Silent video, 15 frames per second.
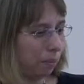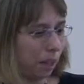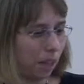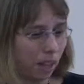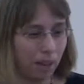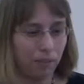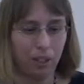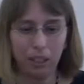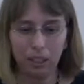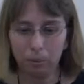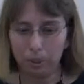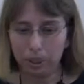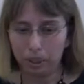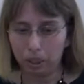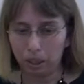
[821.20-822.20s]
Have a little
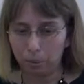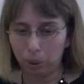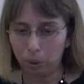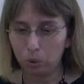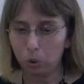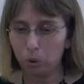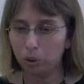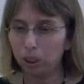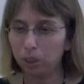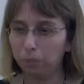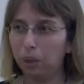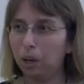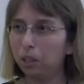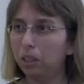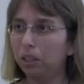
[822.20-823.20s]
bit about content
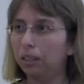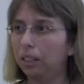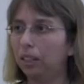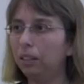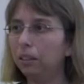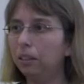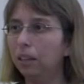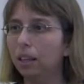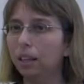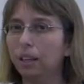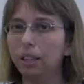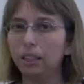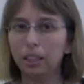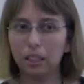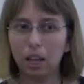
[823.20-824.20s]
marketing.
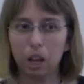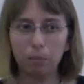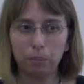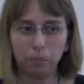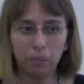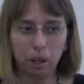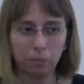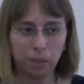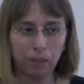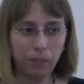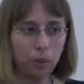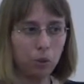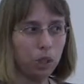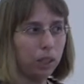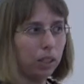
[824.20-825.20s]
This is, I'm
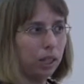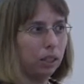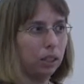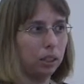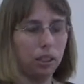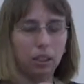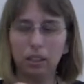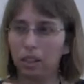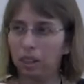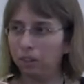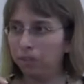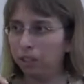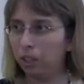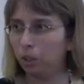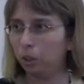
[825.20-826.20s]
giving you hints in the
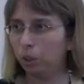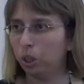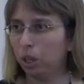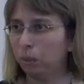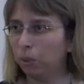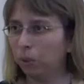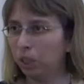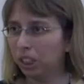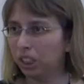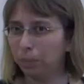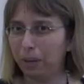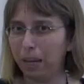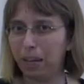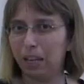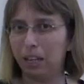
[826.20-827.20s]
videos. I'm not
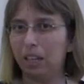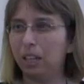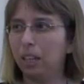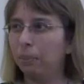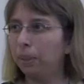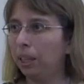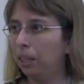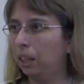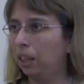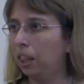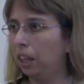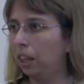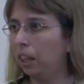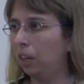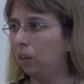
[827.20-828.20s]
explaining in depth
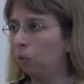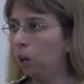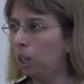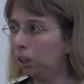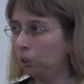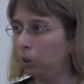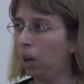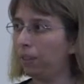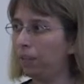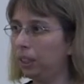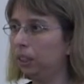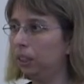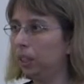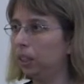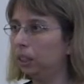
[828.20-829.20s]
anything. Then once you have
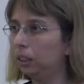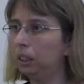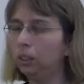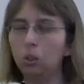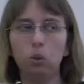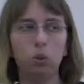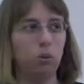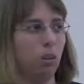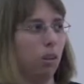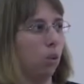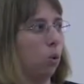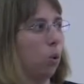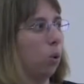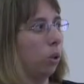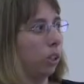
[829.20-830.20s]
these hints, just go
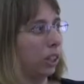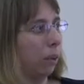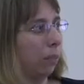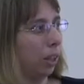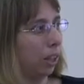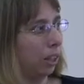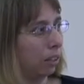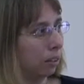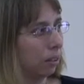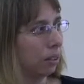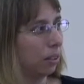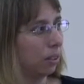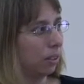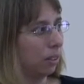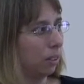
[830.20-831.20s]
and Google something.
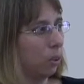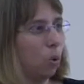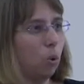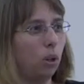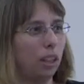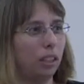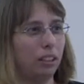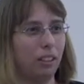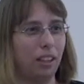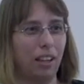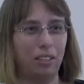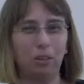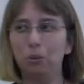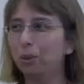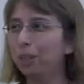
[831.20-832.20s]
Google it,
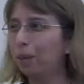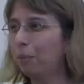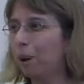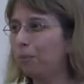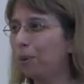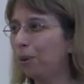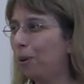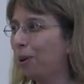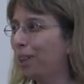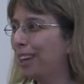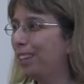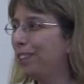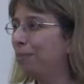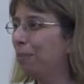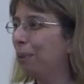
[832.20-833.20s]
and you will come up with all
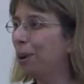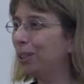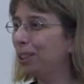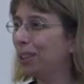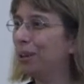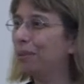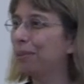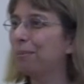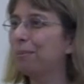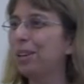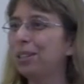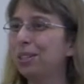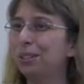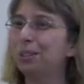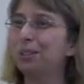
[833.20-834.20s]
kinds of blogs and
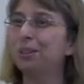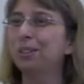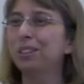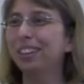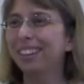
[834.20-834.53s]
information you